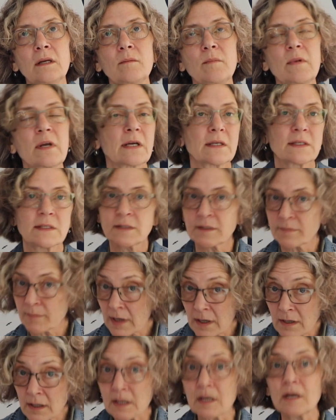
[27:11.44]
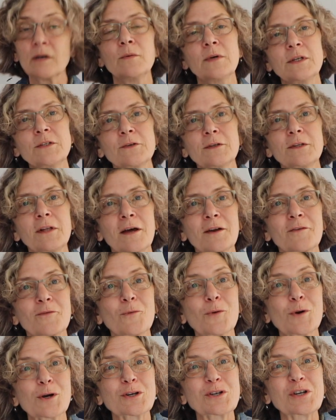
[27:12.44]
because it's America, we do a lot of
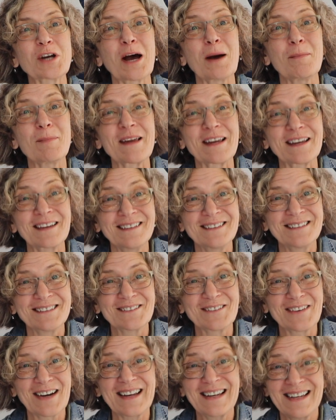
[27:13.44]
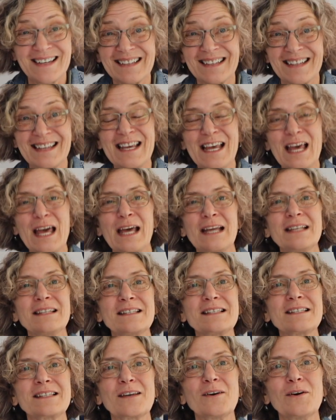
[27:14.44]
workshopping, right?
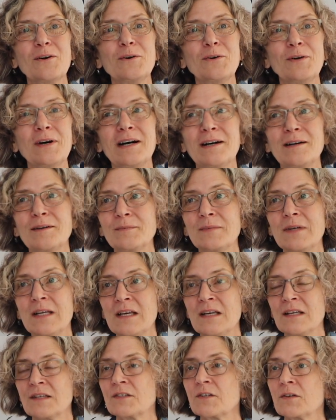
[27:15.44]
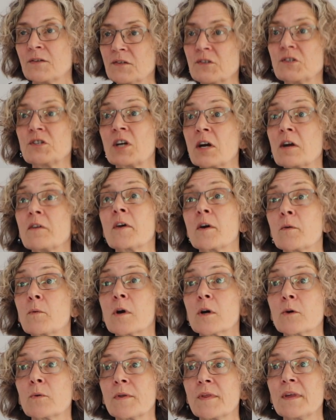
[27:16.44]
And so students share their
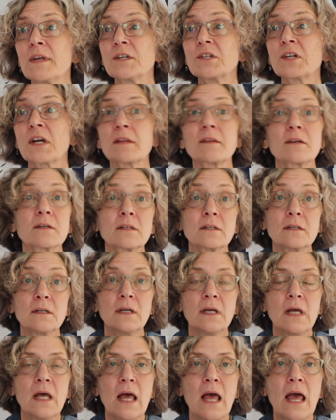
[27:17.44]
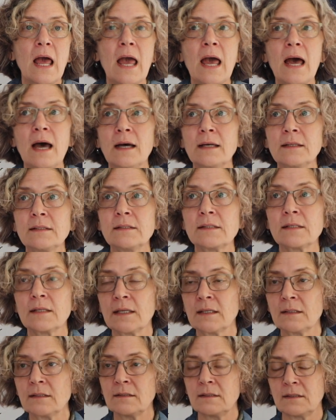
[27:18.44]
work with each other, and
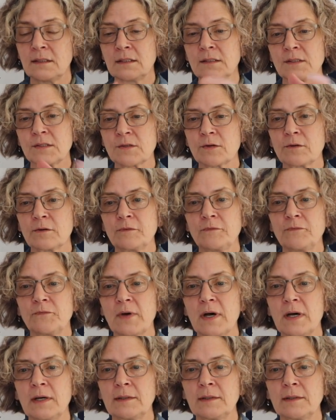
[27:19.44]
in sort of